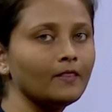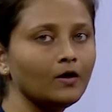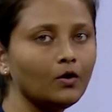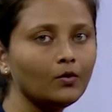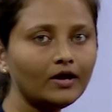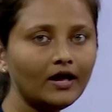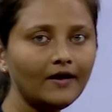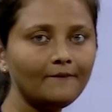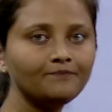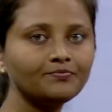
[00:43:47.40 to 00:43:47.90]

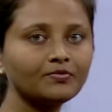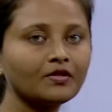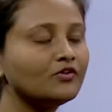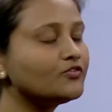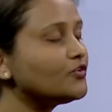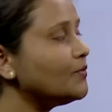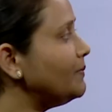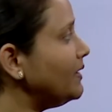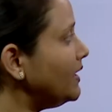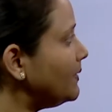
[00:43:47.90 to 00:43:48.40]
Okay,
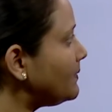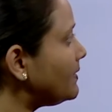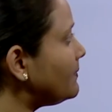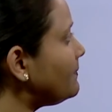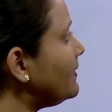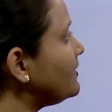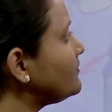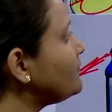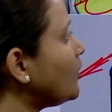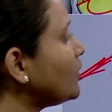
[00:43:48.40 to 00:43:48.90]
so be
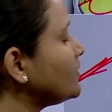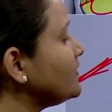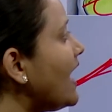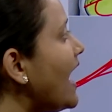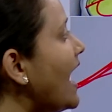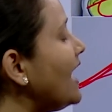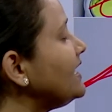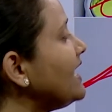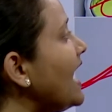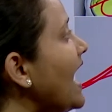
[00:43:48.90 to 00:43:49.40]
prepared for
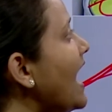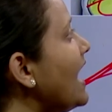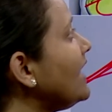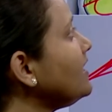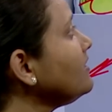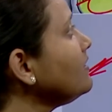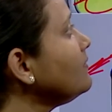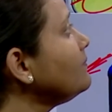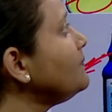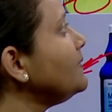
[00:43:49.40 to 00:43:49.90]
that,
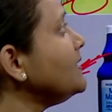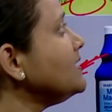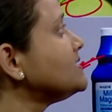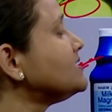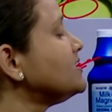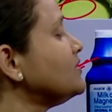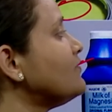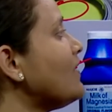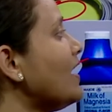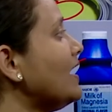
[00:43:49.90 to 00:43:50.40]
and
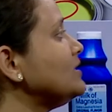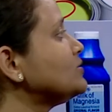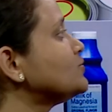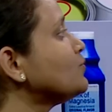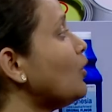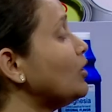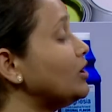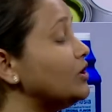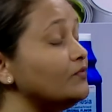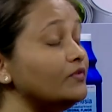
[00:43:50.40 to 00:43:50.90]
please revise
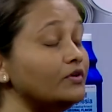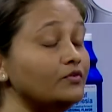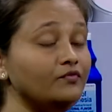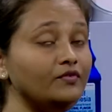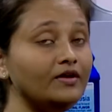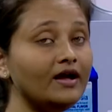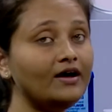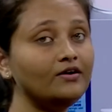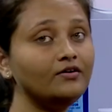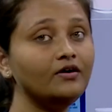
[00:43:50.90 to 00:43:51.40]
whatever
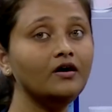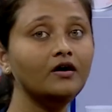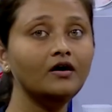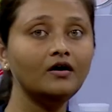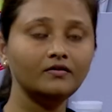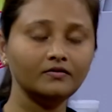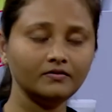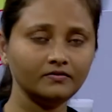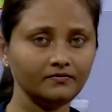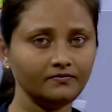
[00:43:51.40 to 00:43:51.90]
we are
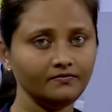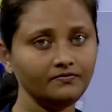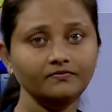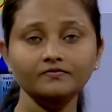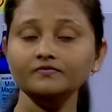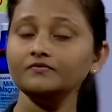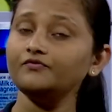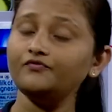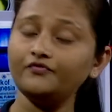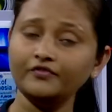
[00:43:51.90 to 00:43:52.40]

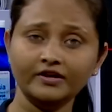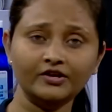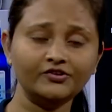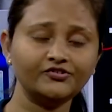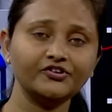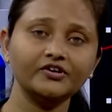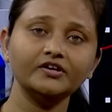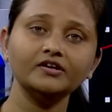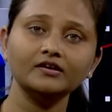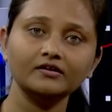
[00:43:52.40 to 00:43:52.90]

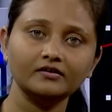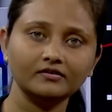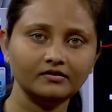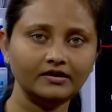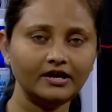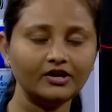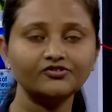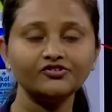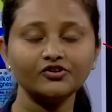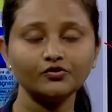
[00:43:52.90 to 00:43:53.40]
finishing
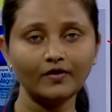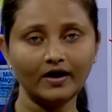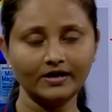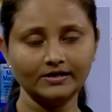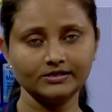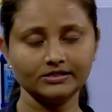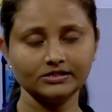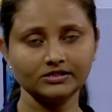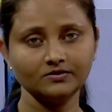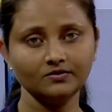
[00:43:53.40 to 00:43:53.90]
lecture
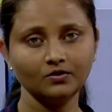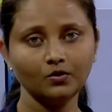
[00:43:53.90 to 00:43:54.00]
wise.